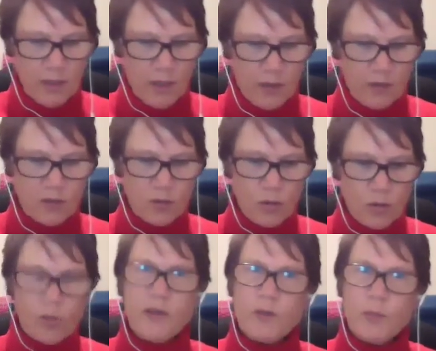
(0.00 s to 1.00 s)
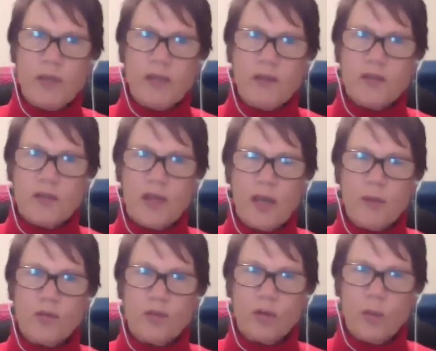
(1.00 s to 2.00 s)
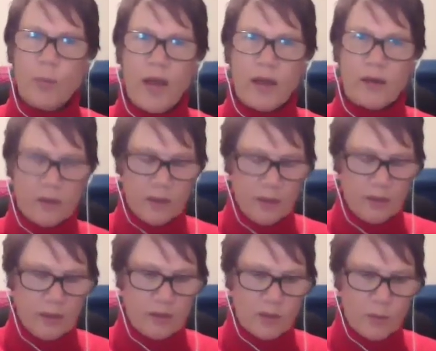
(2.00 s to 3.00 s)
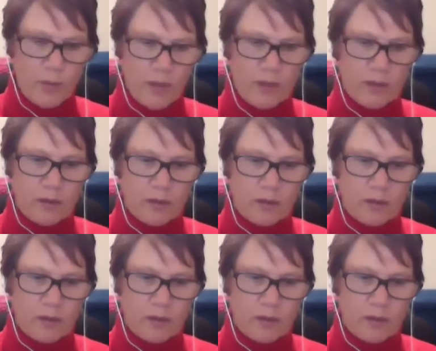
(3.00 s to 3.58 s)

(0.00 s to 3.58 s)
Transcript: it's always been the same sort of pattern. It's been